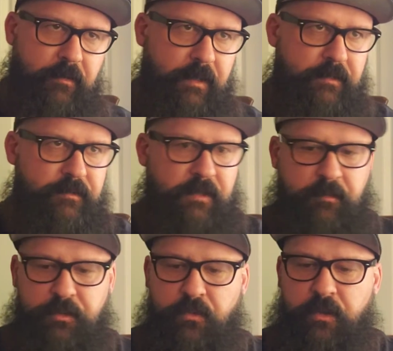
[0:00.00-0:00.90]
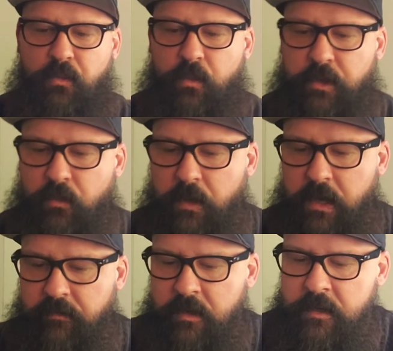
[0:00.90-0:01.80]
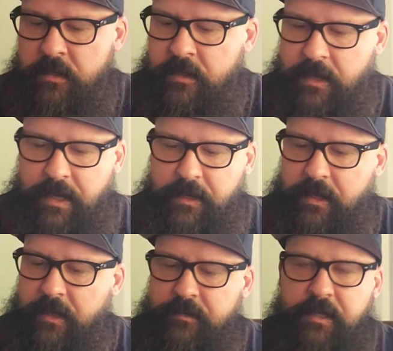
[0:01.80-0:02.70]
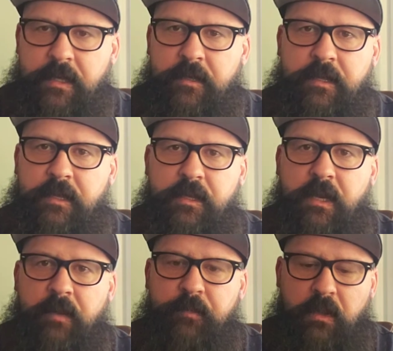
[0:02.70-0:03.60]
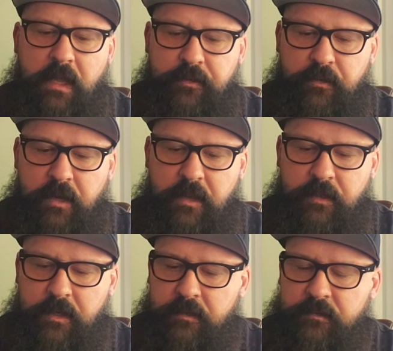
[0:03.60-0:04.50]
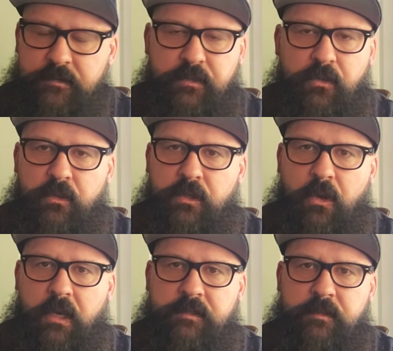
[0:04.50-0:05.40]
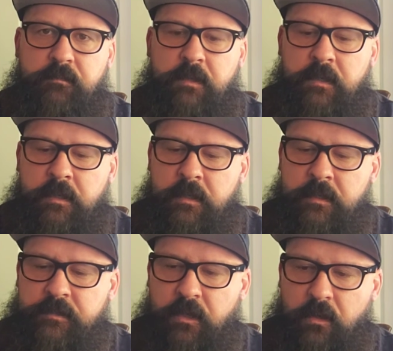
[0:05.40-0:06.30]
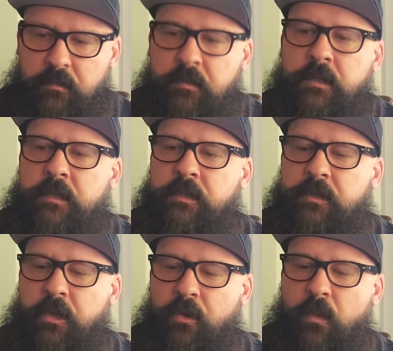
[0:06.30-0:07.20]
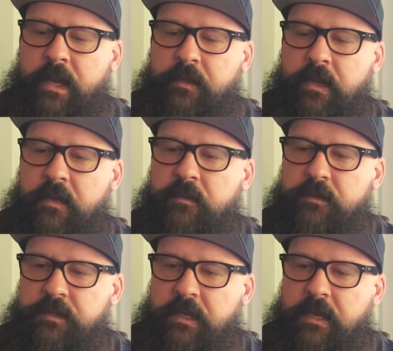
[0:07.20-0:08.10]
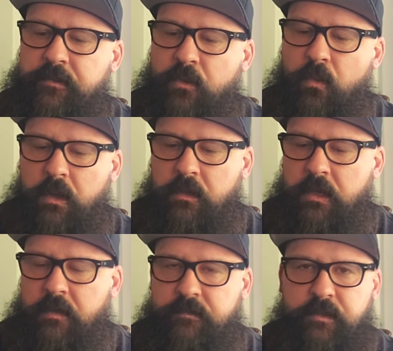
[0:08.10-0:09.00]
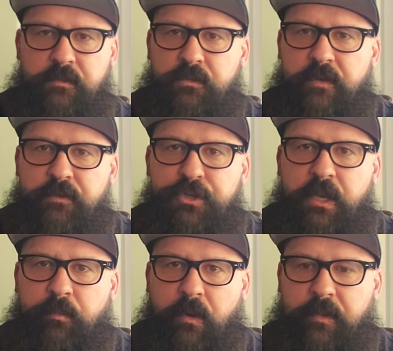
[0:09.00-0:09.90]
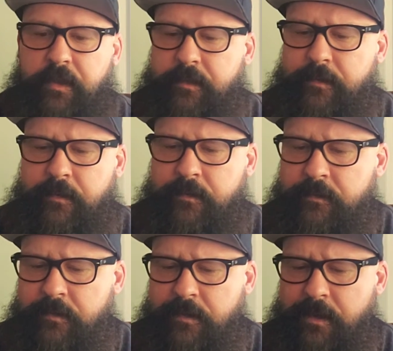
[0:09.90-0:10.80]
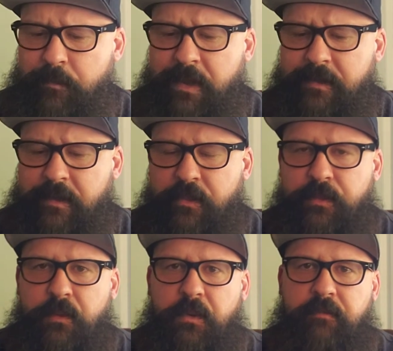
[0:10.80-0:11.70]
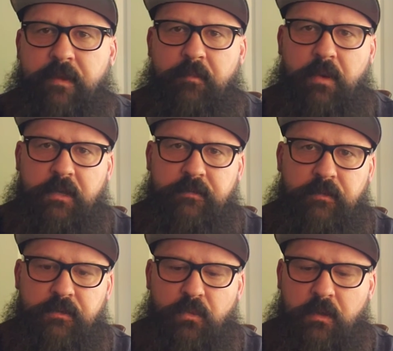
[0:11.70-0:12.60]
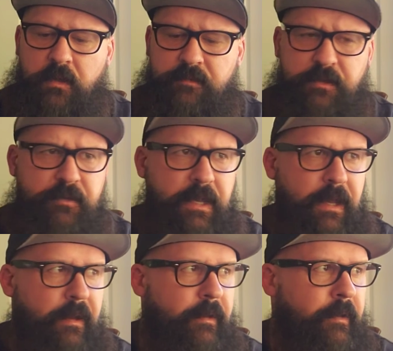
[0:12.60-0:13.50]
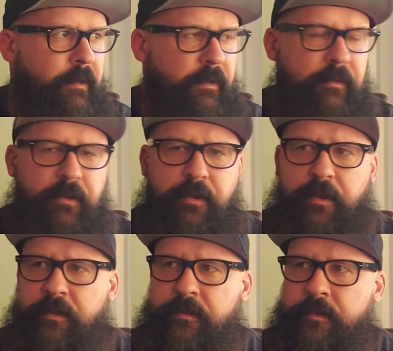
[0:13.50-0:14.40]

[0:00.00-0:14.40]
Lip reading: get stuck between the wood or whatever, and didn't cut up the leather or anything. Still look awesome. So go to White Knuckler, check out their work gloves. Those are even cheaper. I think I paid like $35 for those work gloves. And you go to,